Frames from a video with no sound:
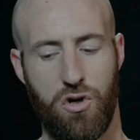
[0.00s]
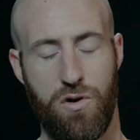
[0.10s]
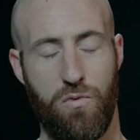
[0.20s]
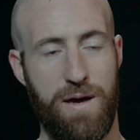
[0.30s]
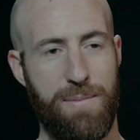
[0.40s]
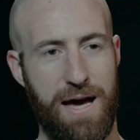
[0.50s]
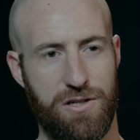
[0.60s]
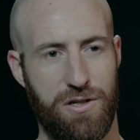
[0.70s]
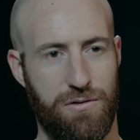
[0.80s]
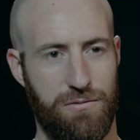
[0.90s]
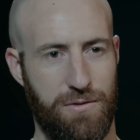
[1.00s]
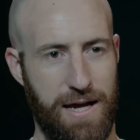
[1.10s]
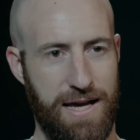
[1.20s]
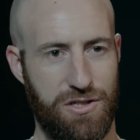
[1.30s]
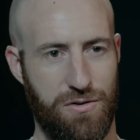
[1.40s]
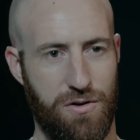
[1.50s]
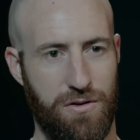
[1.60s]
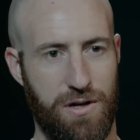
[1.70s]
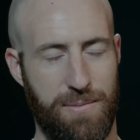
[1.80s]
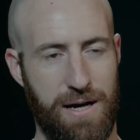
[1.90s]
Going way back to what I asked you
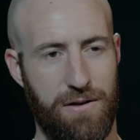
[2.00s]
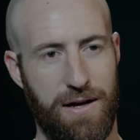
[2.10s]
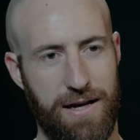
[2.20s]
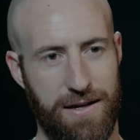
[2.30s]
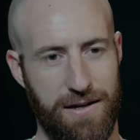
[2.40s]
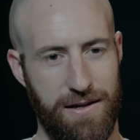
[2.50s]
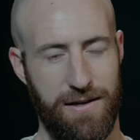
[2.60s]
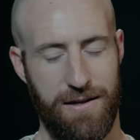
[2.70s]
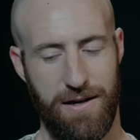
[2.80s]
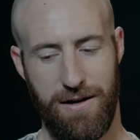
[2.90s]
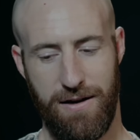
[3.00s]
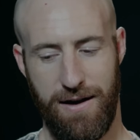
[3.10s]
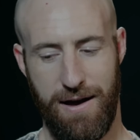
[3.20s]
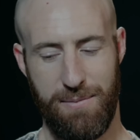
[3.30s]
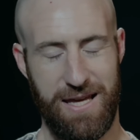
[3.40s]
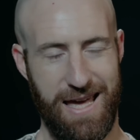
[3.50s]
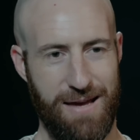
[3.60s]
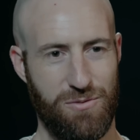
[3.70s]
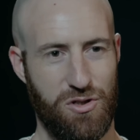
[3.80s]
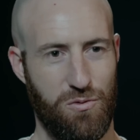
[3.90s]
earlier about like how many
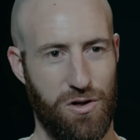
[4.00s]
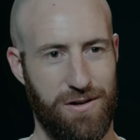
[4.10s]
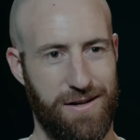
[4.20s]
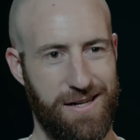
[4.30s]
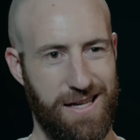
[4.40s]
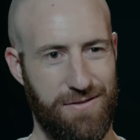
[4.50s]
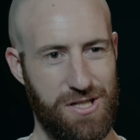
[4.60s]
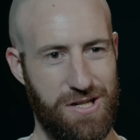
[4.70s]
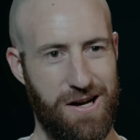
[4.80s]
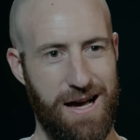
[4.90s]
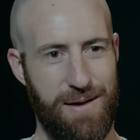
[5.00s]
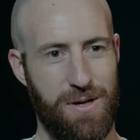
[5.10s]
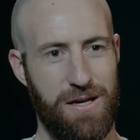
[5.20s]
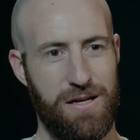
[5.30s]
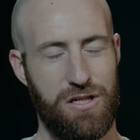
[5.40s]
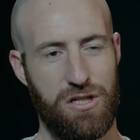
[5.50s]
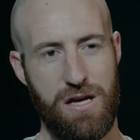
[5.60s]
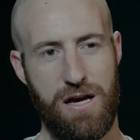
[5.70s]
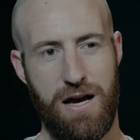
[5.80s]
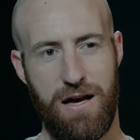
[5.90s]
games you're working on at a given time,
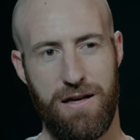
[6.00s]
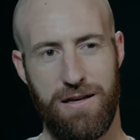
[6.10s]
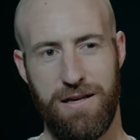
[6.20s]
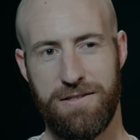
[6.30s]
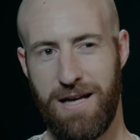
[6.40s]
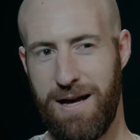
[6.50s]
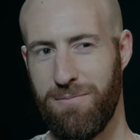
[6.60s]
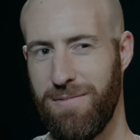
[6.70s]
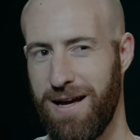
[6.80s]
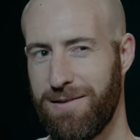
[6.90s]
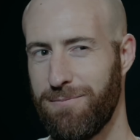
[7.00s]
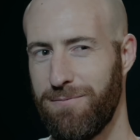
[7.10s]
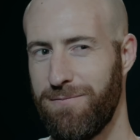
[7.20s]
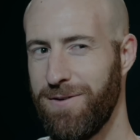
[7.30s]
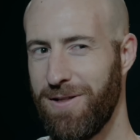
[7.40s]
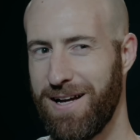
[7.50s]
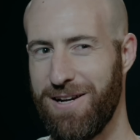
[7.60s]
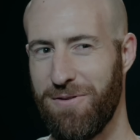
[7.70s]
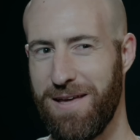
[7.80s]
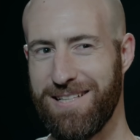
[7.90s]
I feel like I
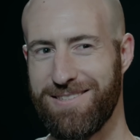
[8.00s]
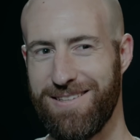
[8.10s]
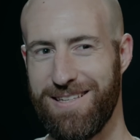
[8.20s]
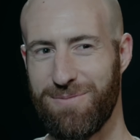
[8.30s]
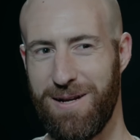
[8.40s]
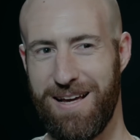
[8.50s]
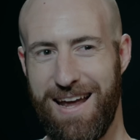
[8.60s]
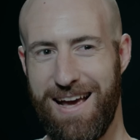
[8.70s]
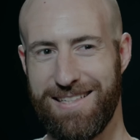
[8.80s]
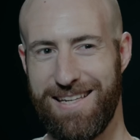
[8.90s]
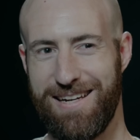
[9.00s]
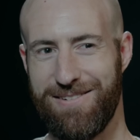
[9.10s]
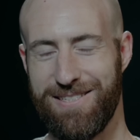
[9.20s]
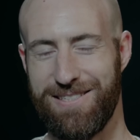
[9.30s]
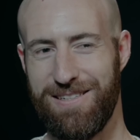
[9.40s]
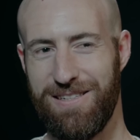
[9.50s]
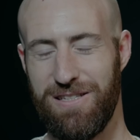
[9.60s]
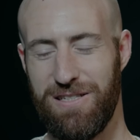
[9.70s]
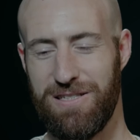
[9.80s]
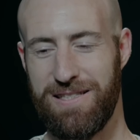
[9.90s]
know the answer to this, but I ask it anyways.
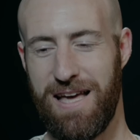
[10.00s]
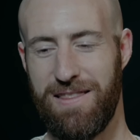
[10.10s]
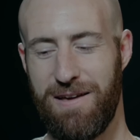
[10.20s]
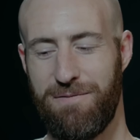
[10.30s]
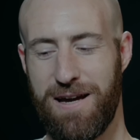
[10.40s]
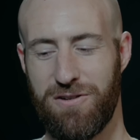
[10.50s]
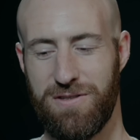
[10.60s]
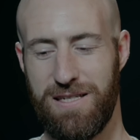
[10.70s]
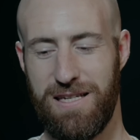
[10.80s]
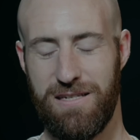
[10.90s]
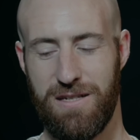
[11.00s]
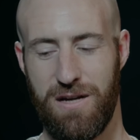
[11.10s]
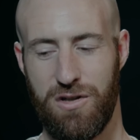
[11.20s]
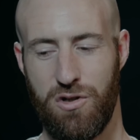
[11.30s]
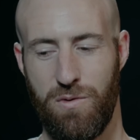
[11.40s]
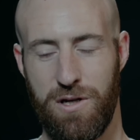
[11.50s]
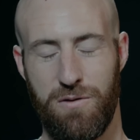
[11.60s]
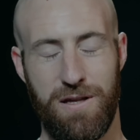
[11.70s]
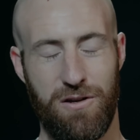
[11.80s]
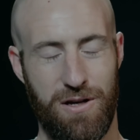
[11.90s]
Does that factors in to when
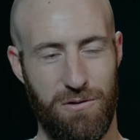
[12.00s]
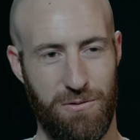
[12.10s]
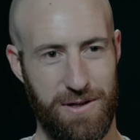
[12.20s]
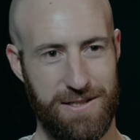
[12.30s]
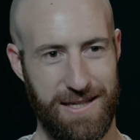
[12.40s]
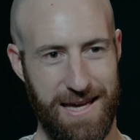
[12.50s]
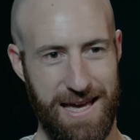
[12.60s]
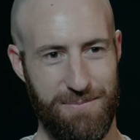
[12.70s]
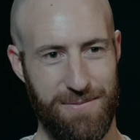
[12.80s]
you think you're going to release a game?